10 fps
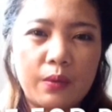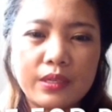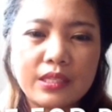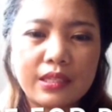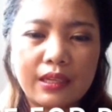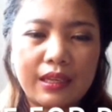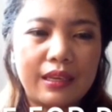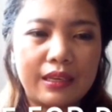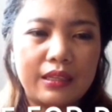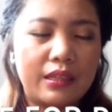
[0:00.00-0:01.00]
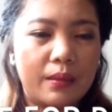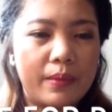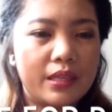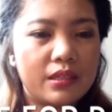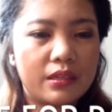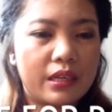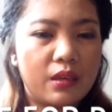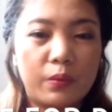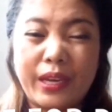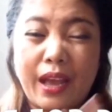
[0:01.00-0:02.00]
was studying in
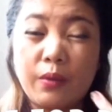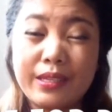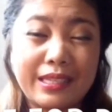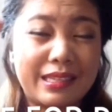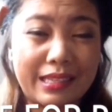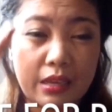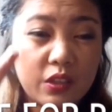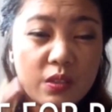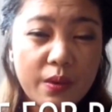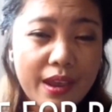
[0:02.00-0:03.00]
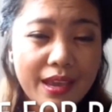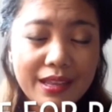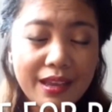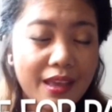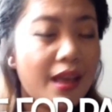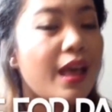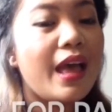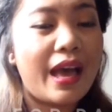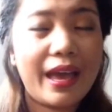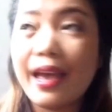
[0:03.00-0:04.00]
elementary. When I was in second grade,
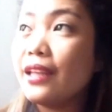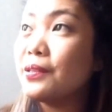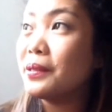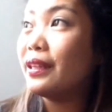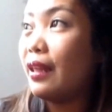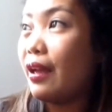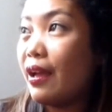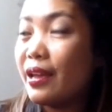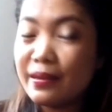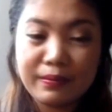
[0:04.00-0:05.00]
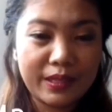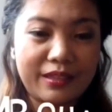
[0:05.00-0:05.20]
I had to climb,